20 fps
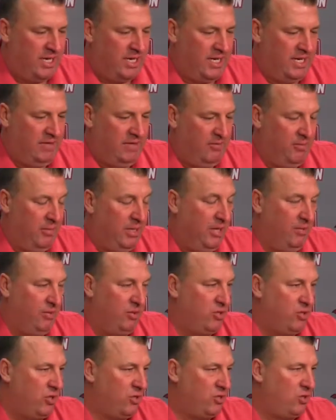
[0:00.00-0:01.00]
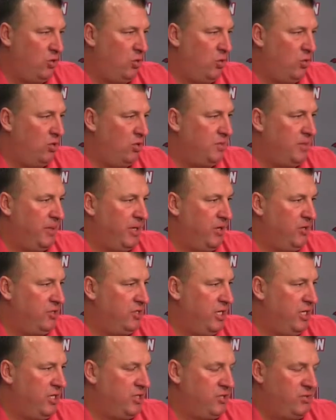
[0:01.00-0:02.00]
I hadn't even been able to talk to Cole or his
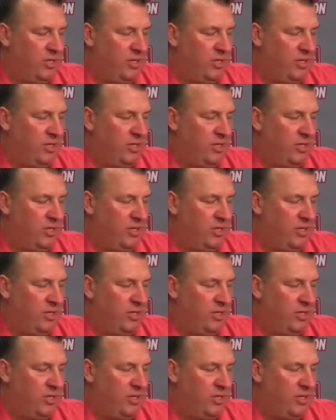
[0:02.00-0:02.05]
parents yet,